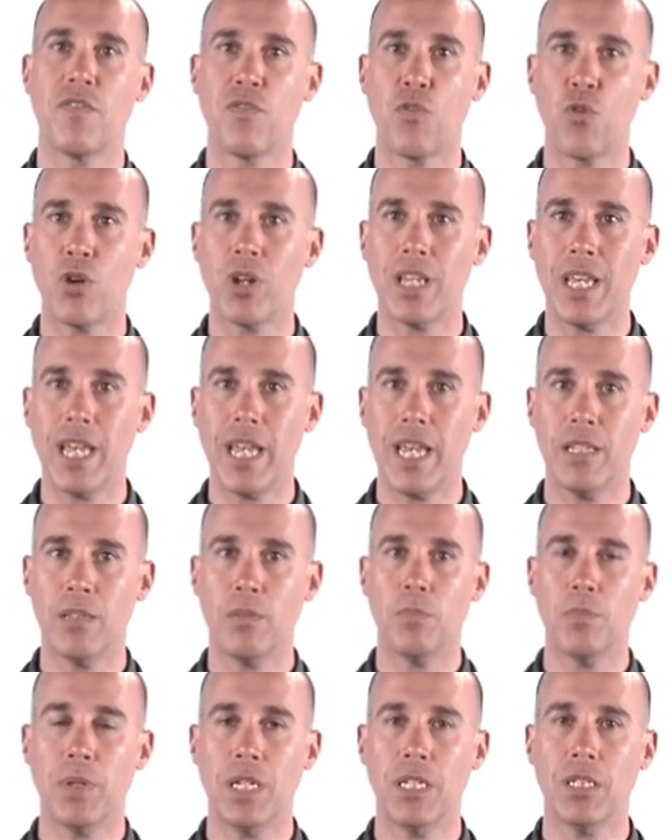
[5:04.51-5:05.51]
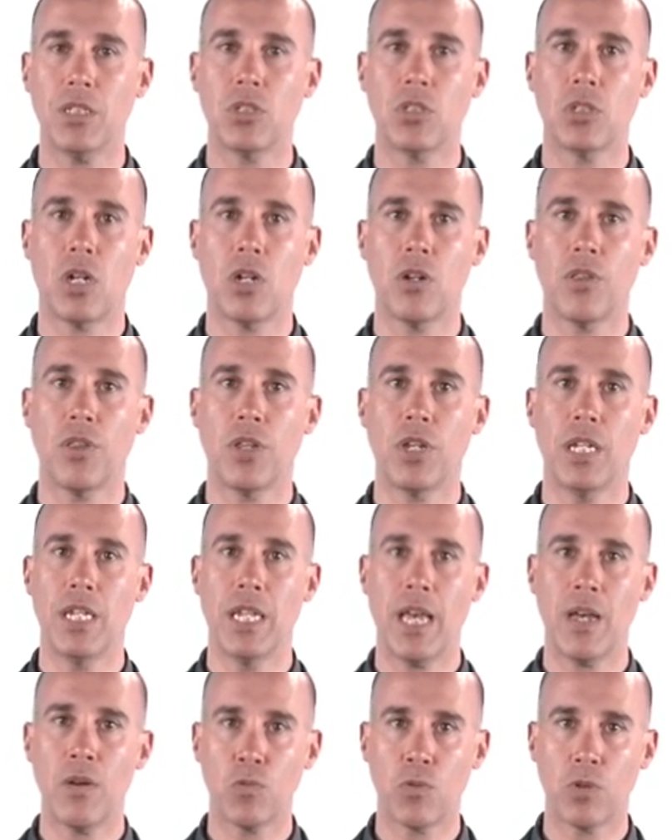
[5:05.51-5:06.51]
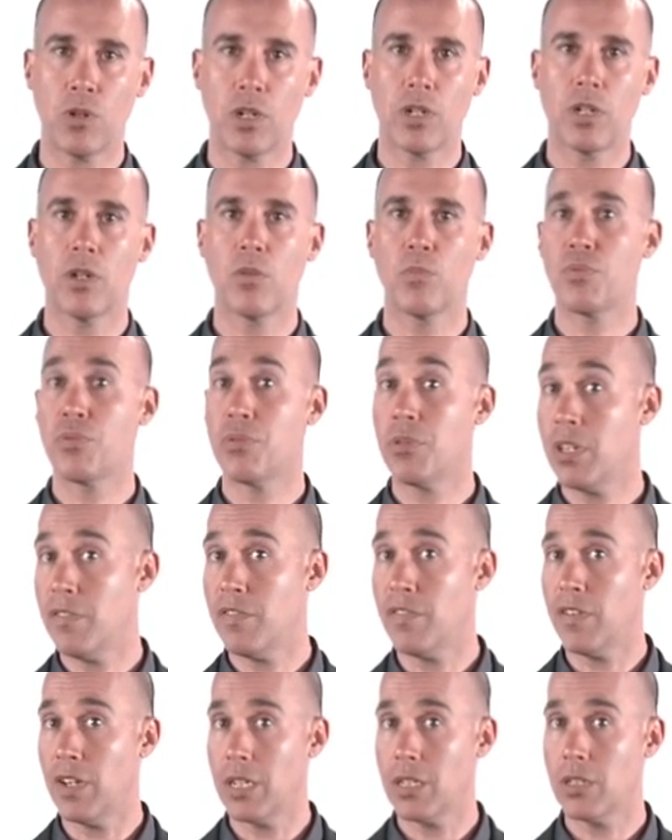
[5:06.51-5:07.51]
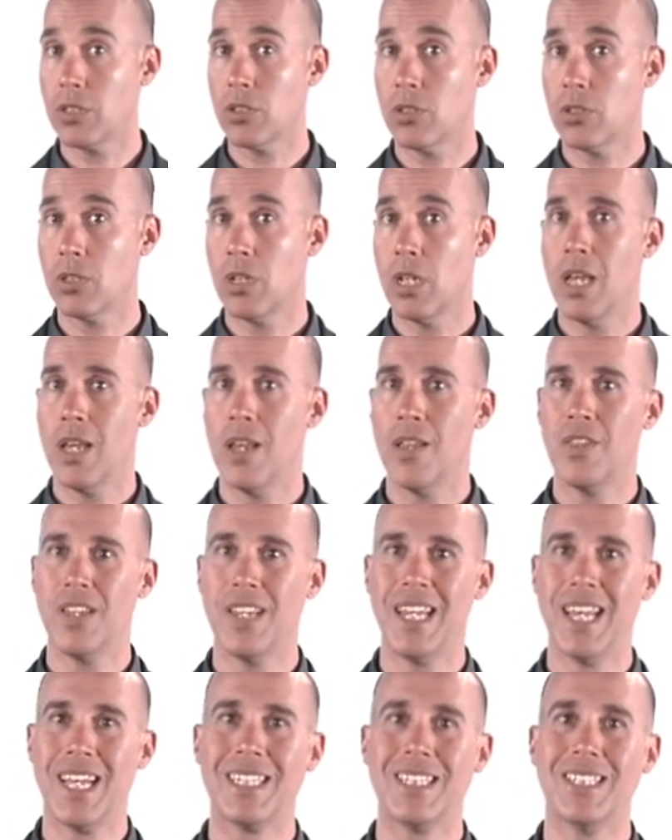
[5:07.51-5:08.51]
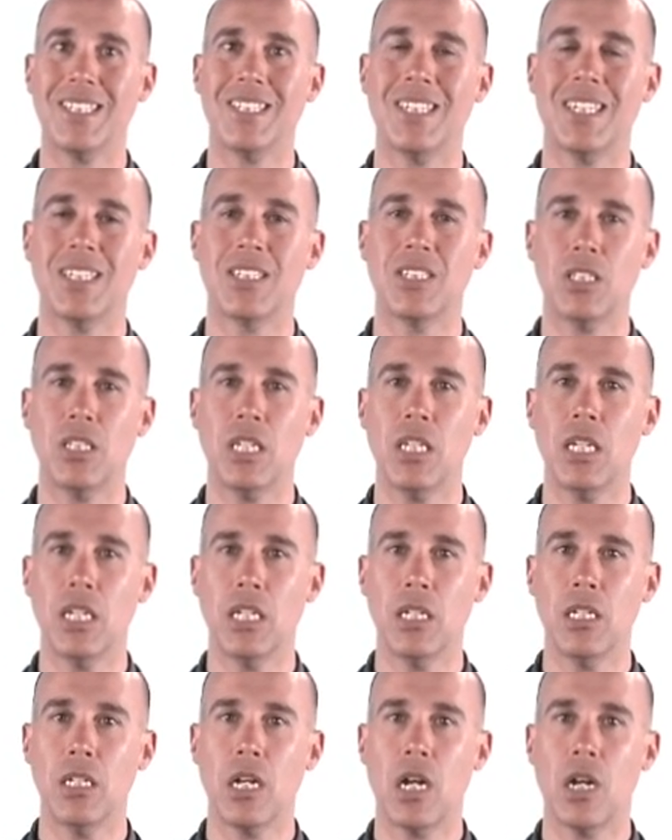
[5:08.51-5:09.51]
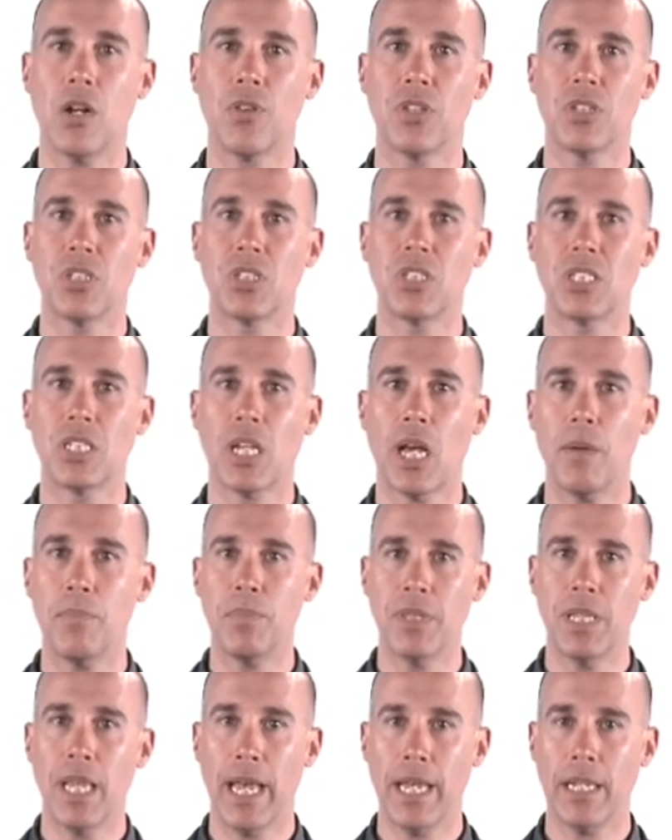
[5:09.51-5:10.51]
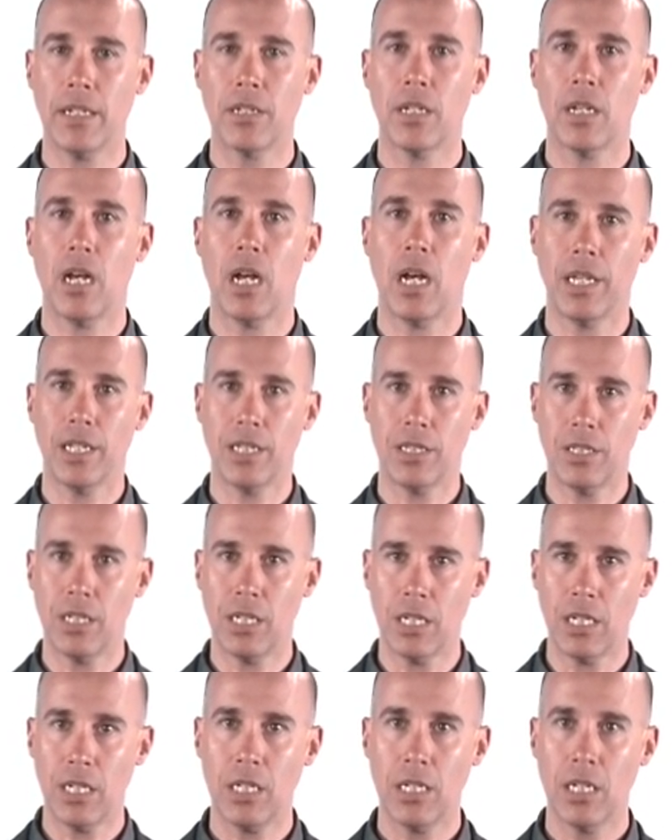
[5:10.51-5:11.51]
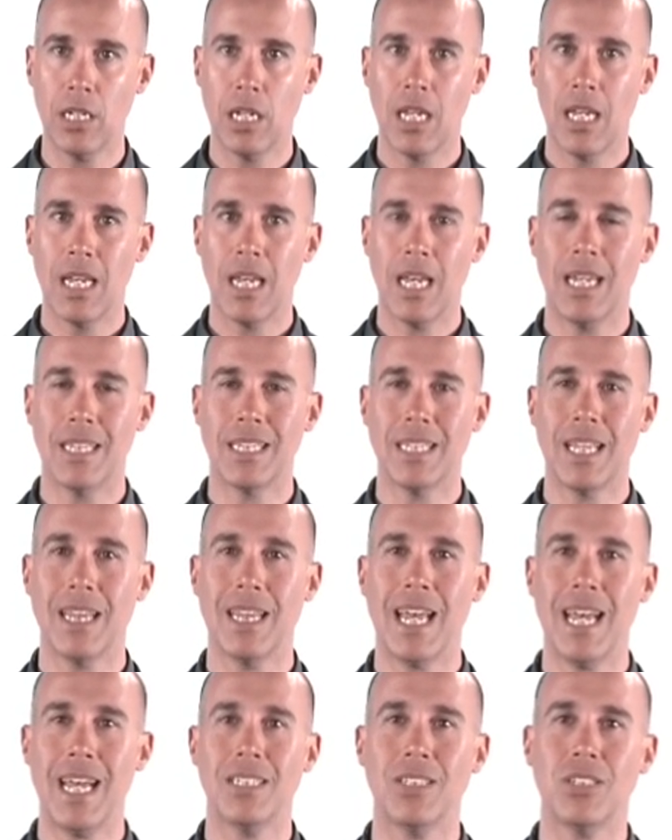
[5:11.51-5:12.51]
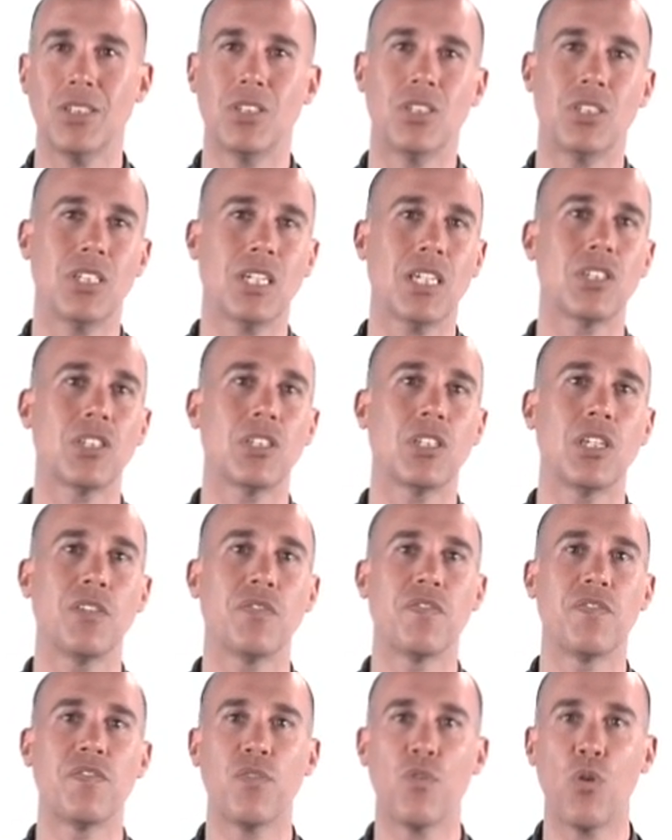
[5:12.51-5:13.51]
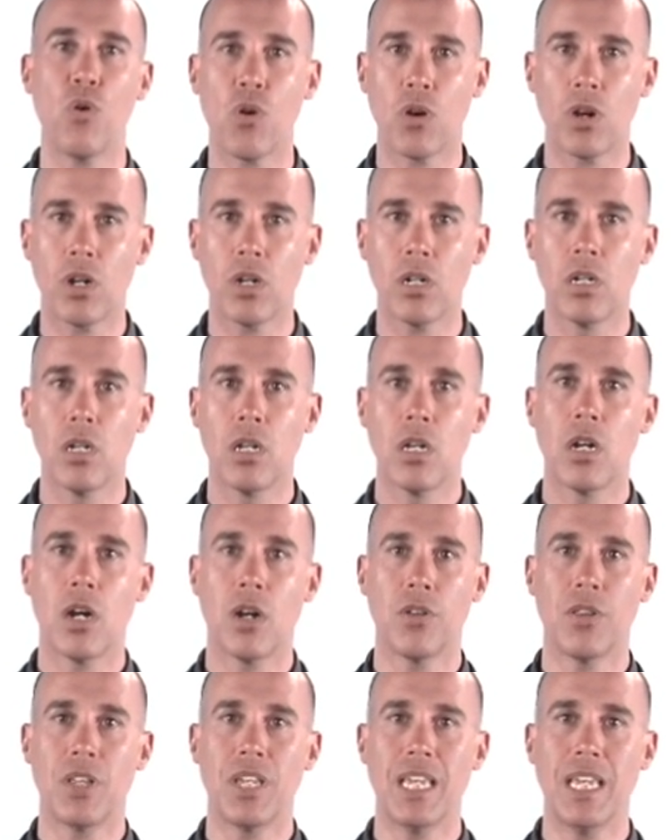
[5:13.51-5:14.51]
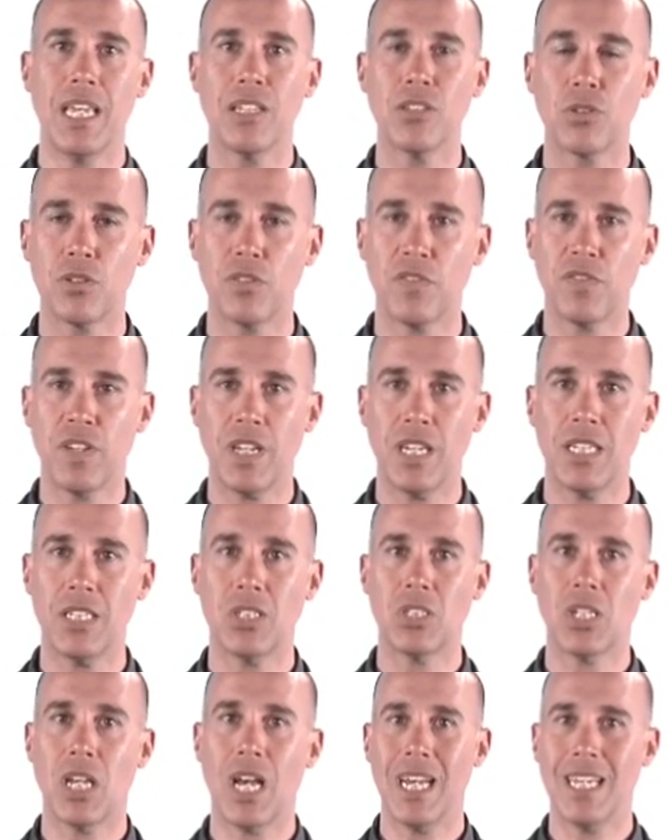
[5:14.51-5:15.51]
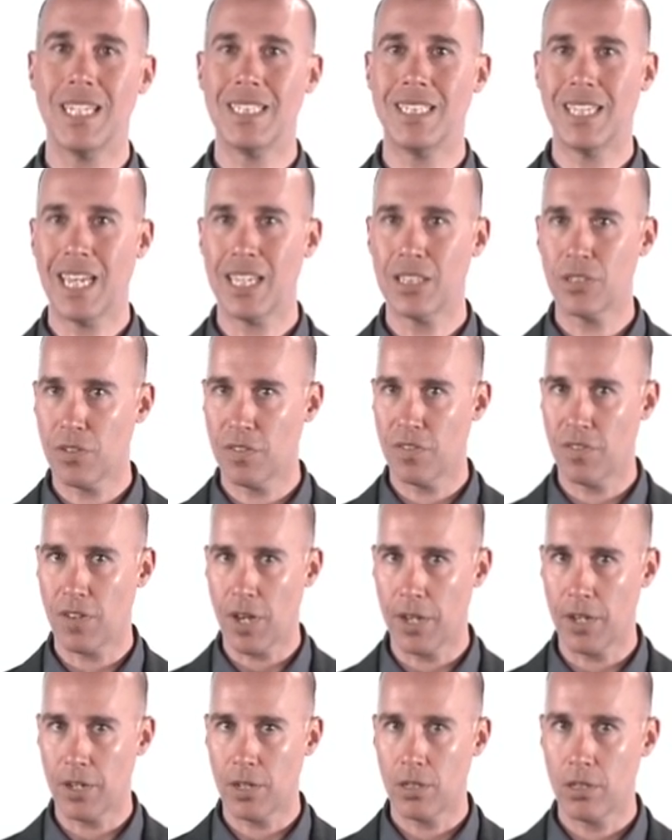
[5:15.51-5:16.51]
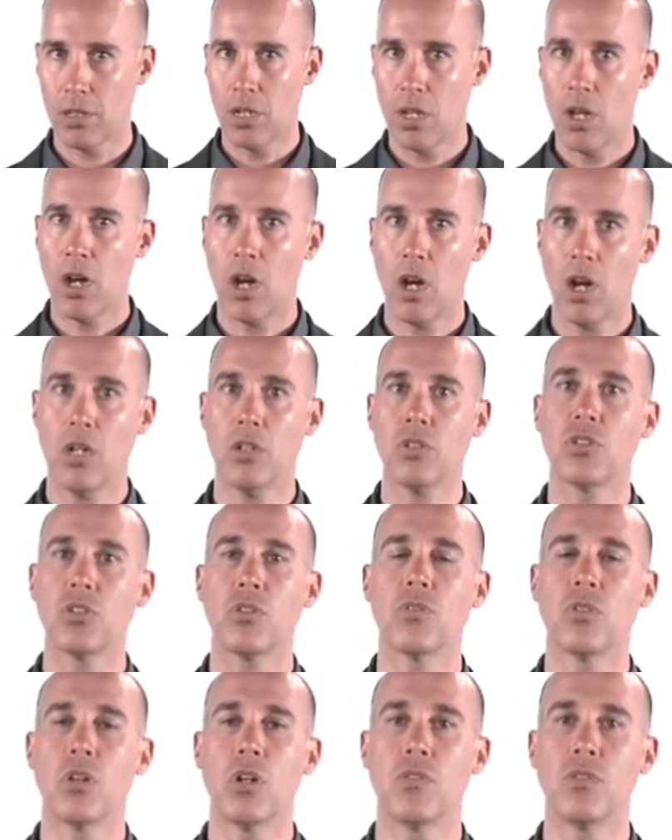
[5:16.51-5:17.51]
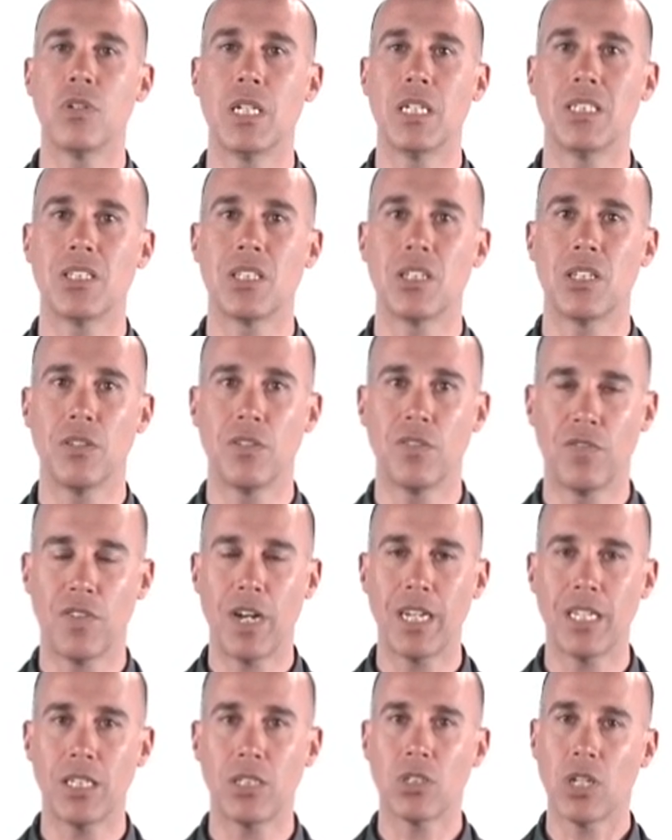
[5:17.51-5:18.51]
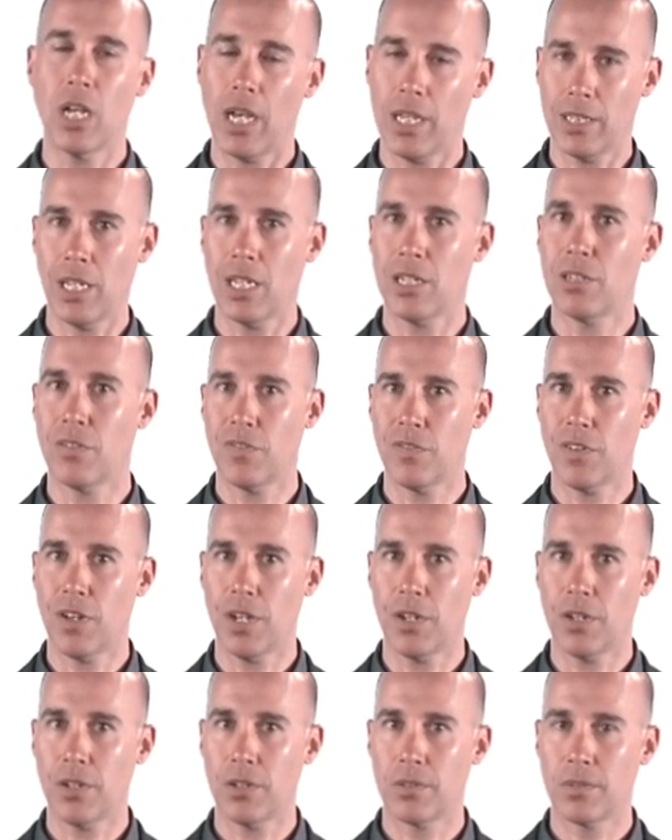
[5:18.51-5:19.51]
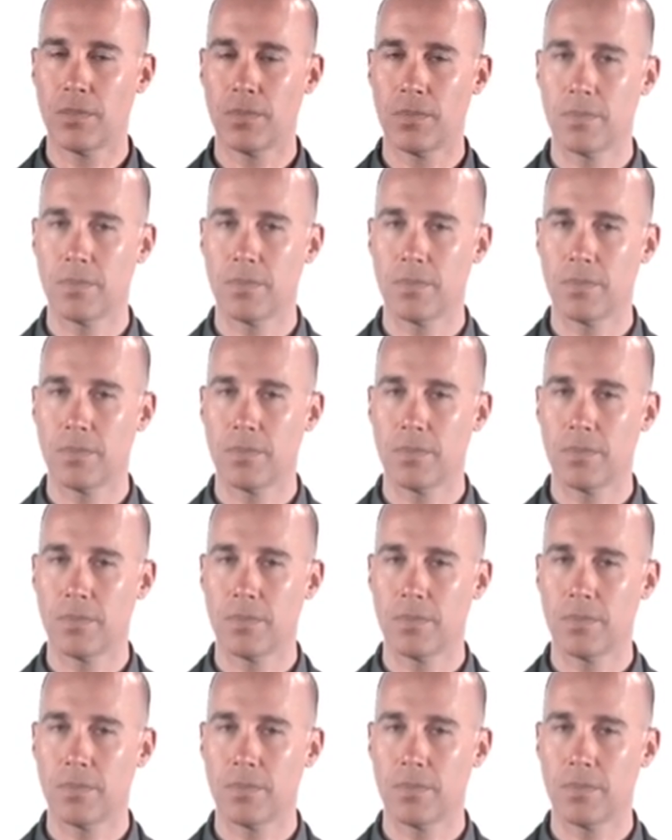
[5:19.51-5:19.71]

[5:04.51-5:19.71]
48 bits are the network prefix. The next 16 are the subnet ID, and the last 64 are the interface identifier, also known as the device identifier.